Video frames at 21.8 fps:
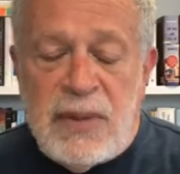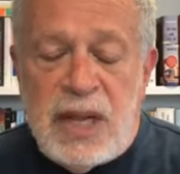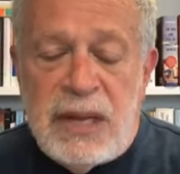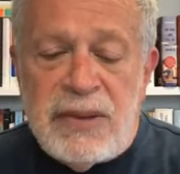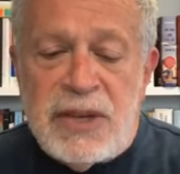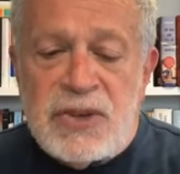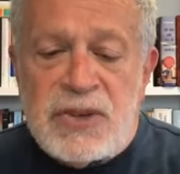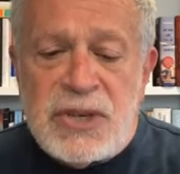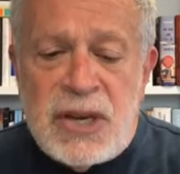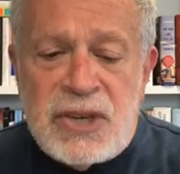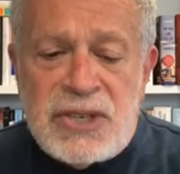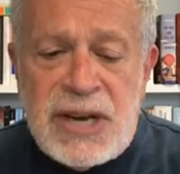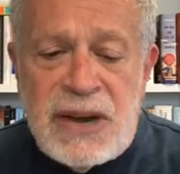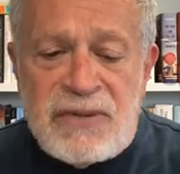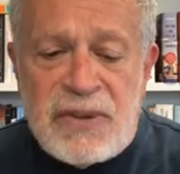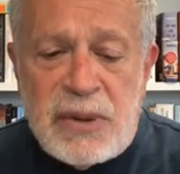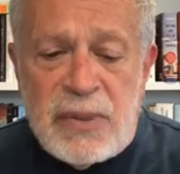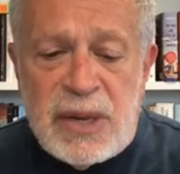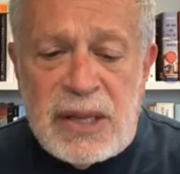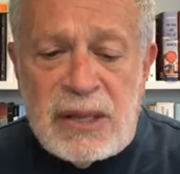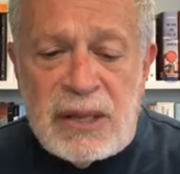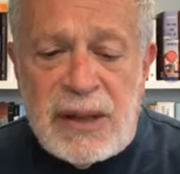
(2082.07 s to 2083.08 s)
this does have
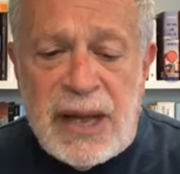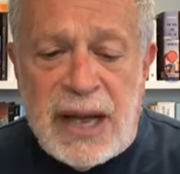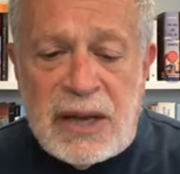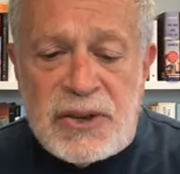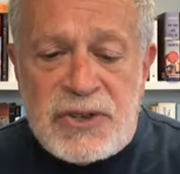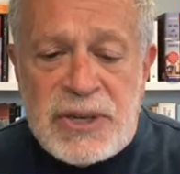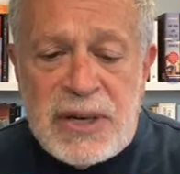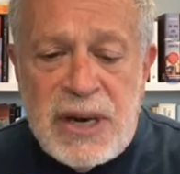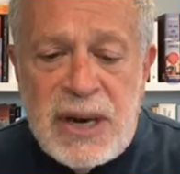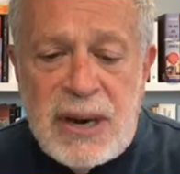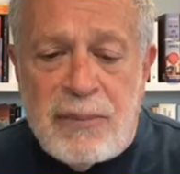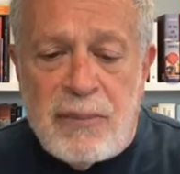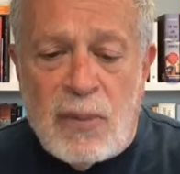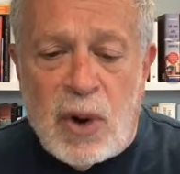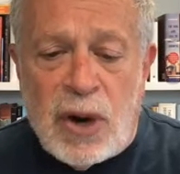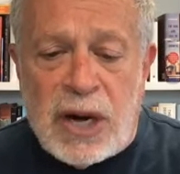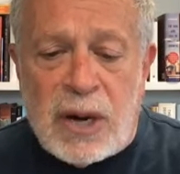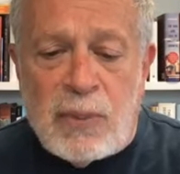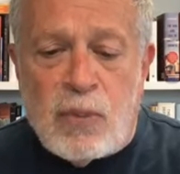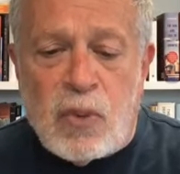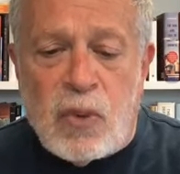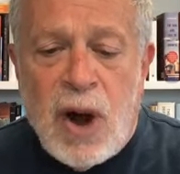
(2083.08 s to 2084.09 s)
to be the last,
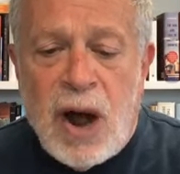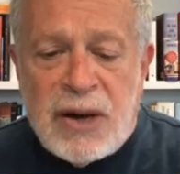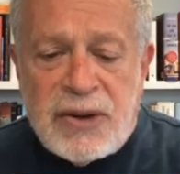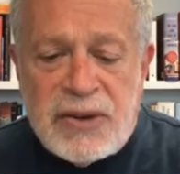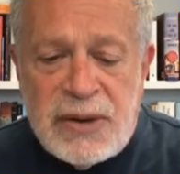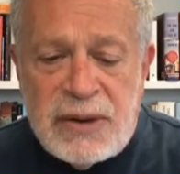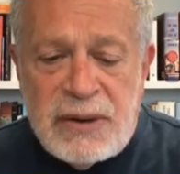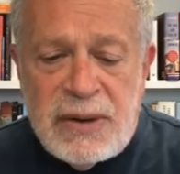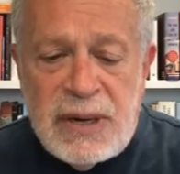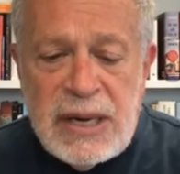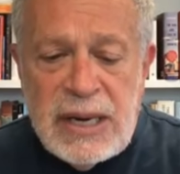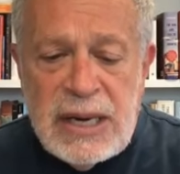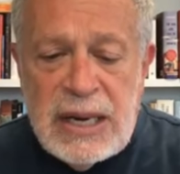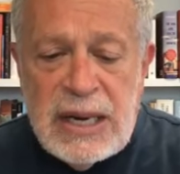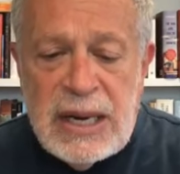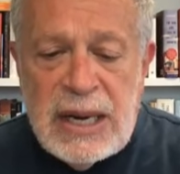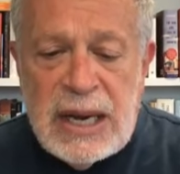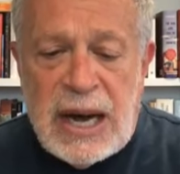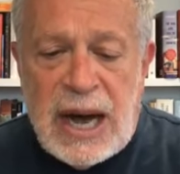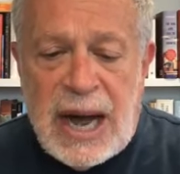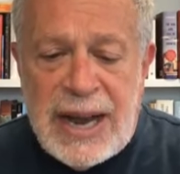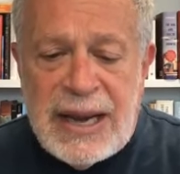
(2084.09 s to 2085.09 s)
Mark Brockton.
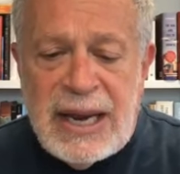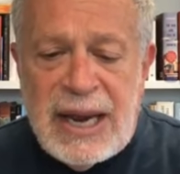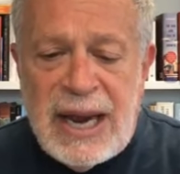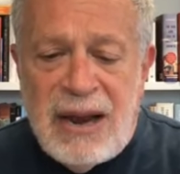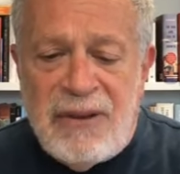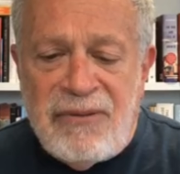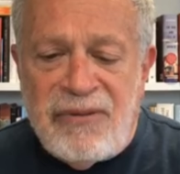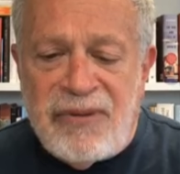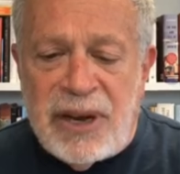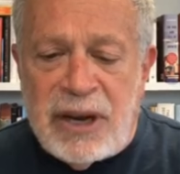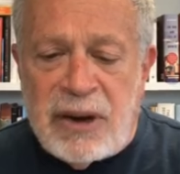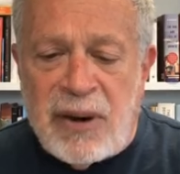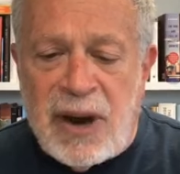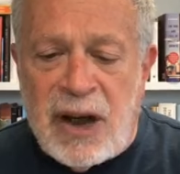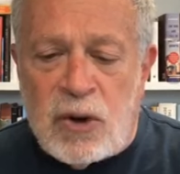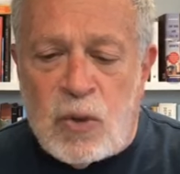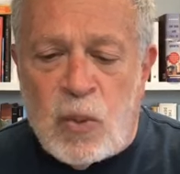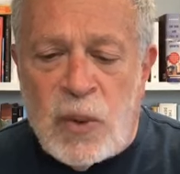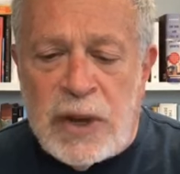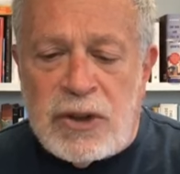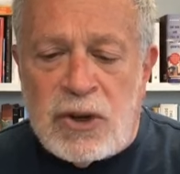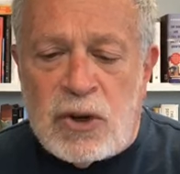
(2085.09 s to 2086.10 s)
I can't figure
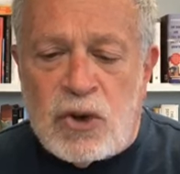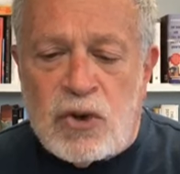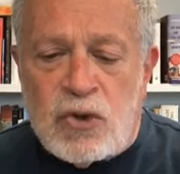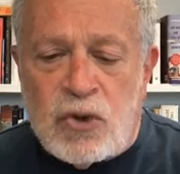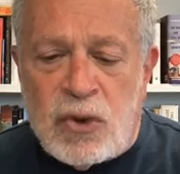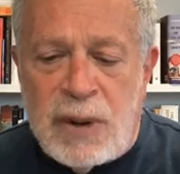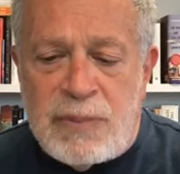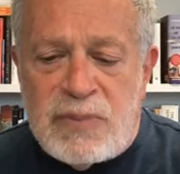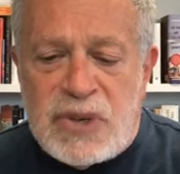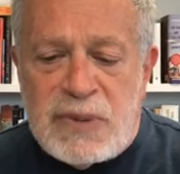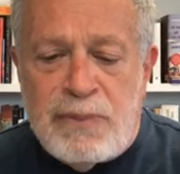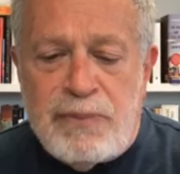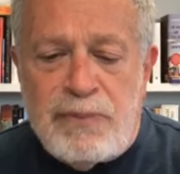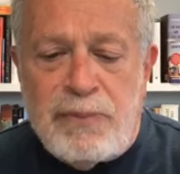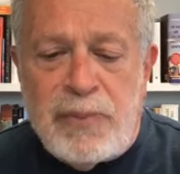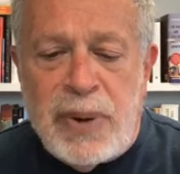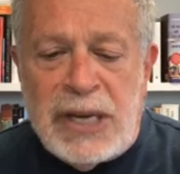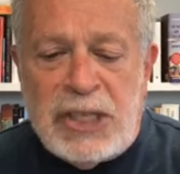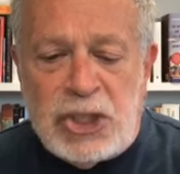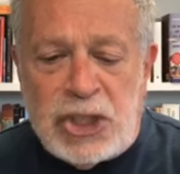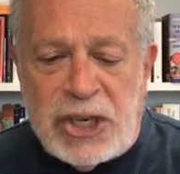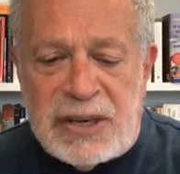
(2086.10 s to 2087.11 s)
out whether Trump's
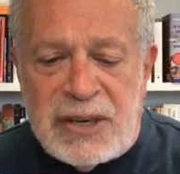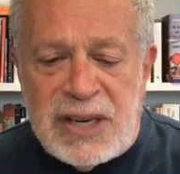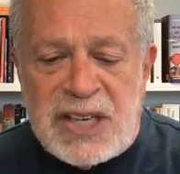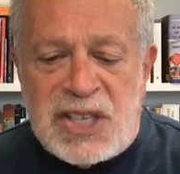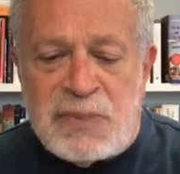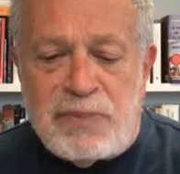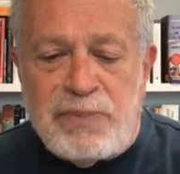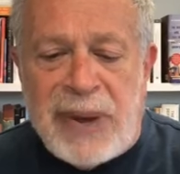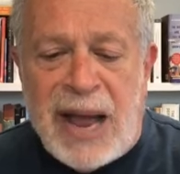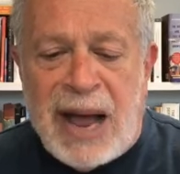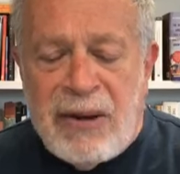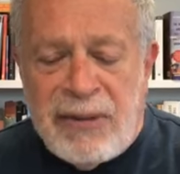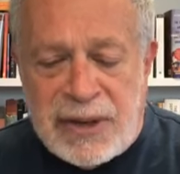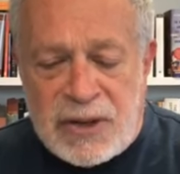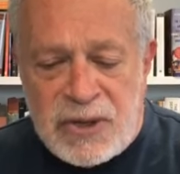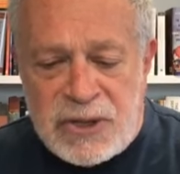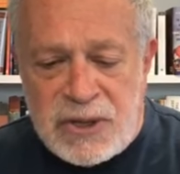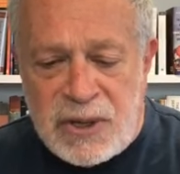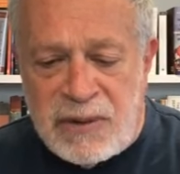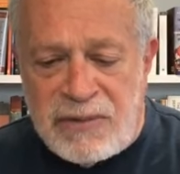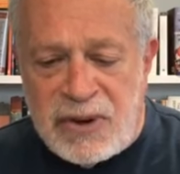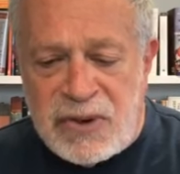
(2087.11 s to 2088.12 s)
budget is
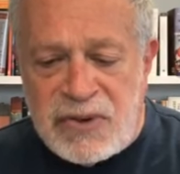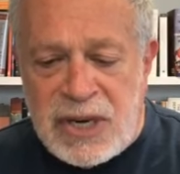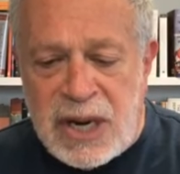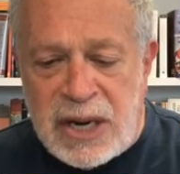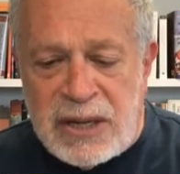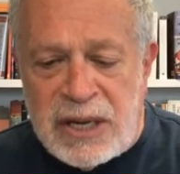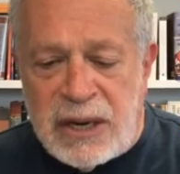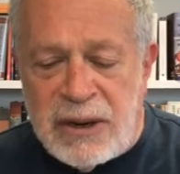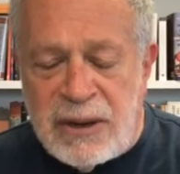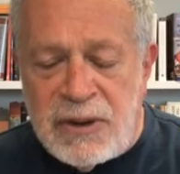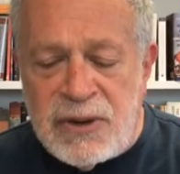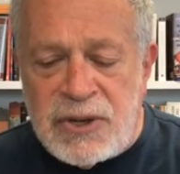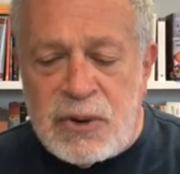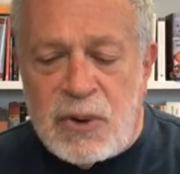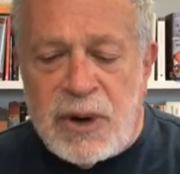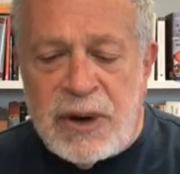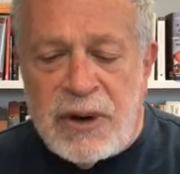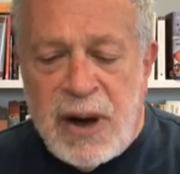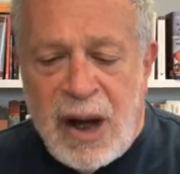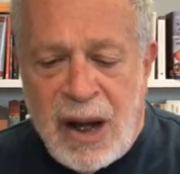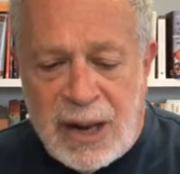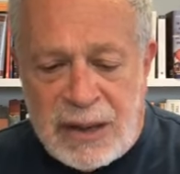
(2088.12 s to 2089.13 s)
balanced over 10 years
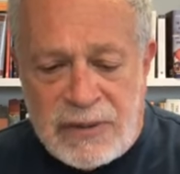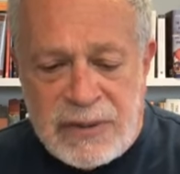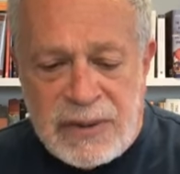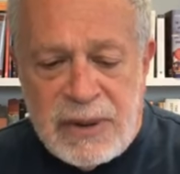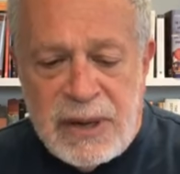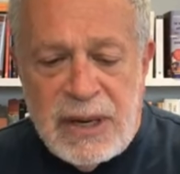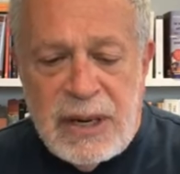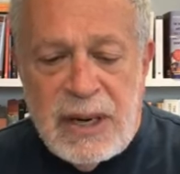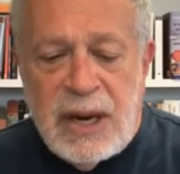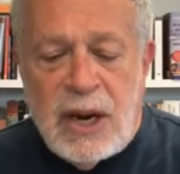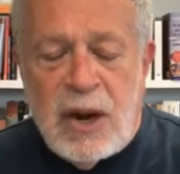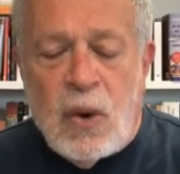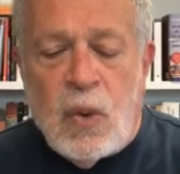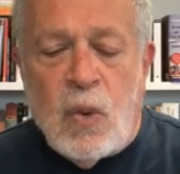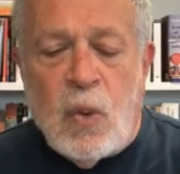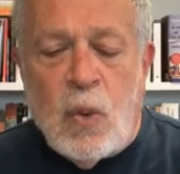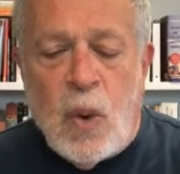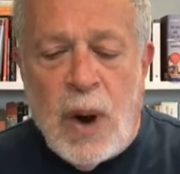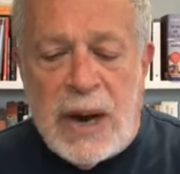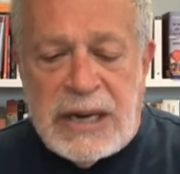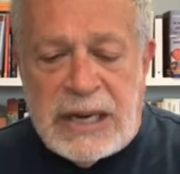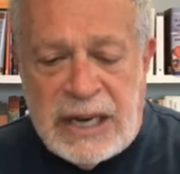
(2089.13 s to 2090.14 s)
or not.
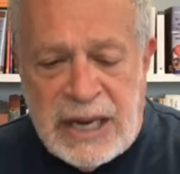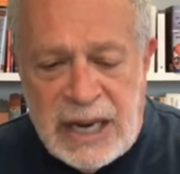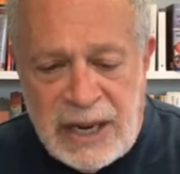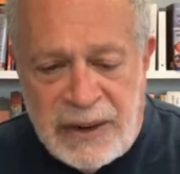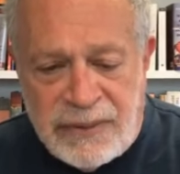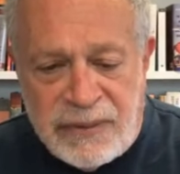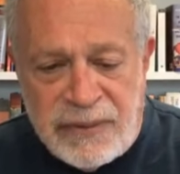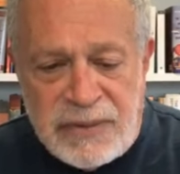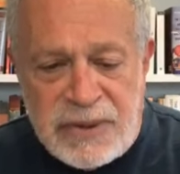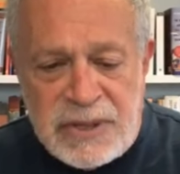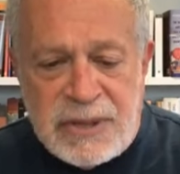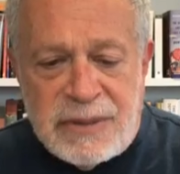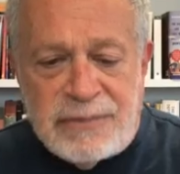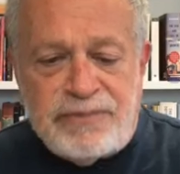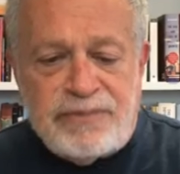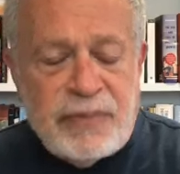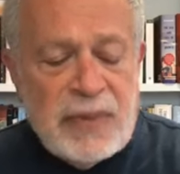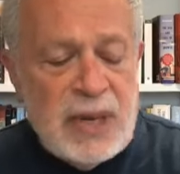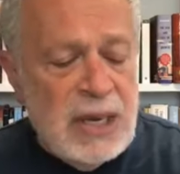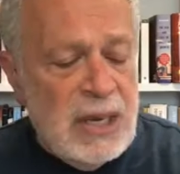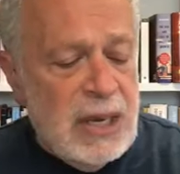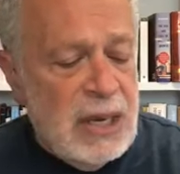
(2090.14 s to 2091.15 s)
What gives?
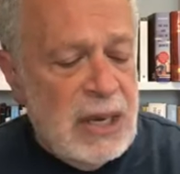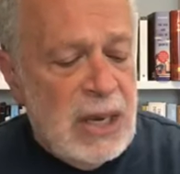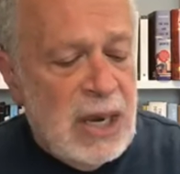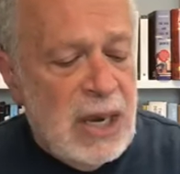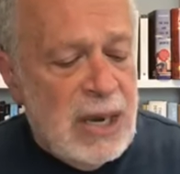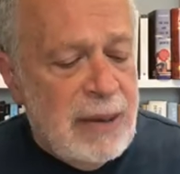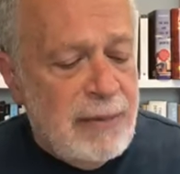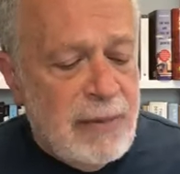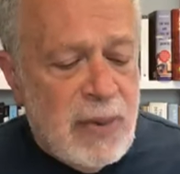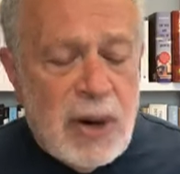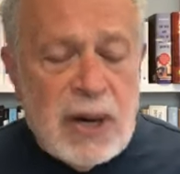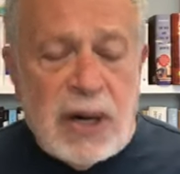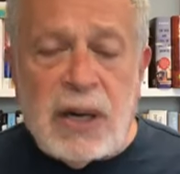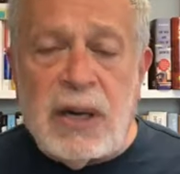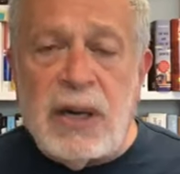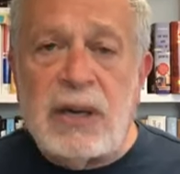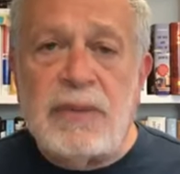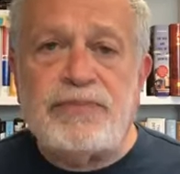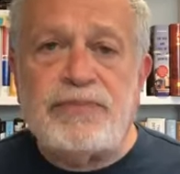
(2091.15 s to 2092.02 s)
Mark,